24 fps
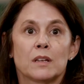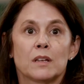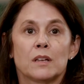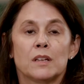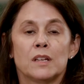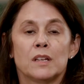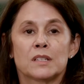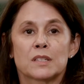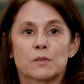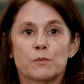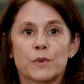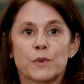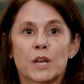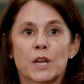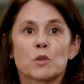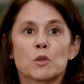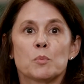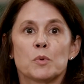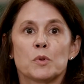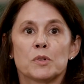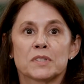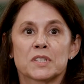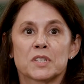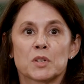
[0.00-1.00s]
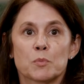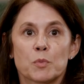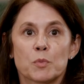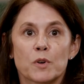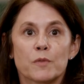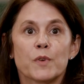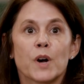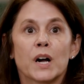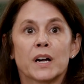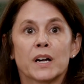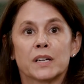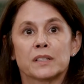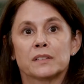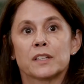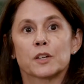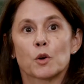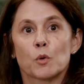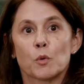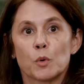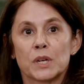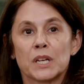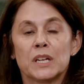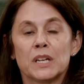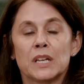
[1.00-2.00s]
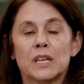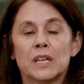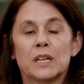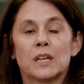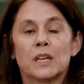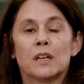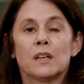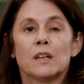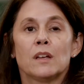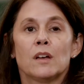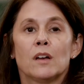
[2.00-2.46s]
it's available to provide liquidity,